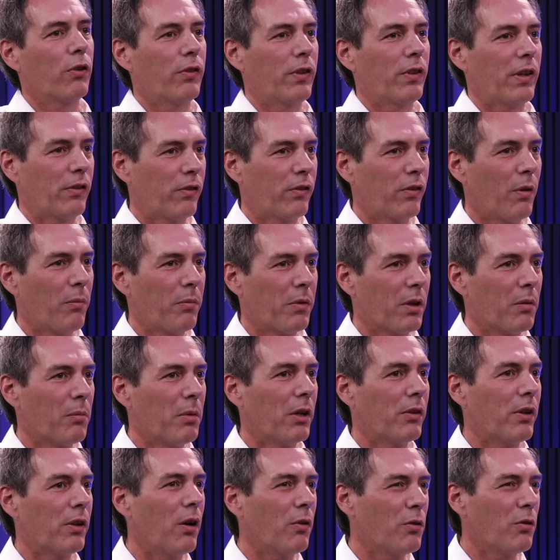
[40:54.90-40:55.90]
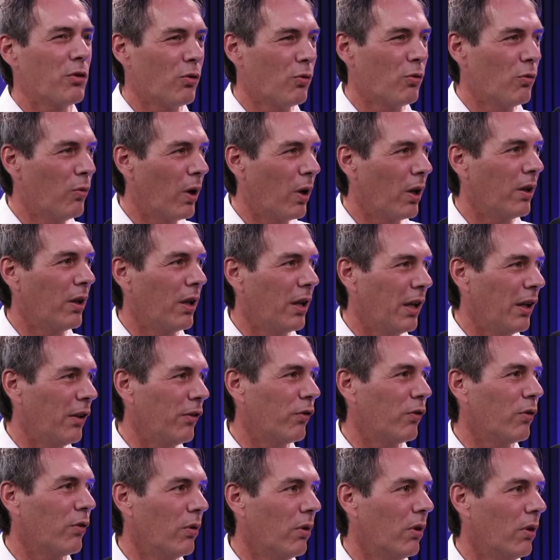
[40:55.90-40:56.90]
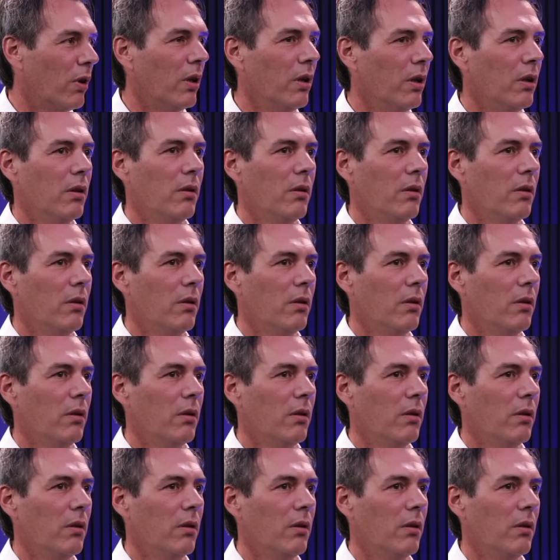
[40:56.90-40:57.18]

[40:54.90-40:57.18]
says something about how you run a store.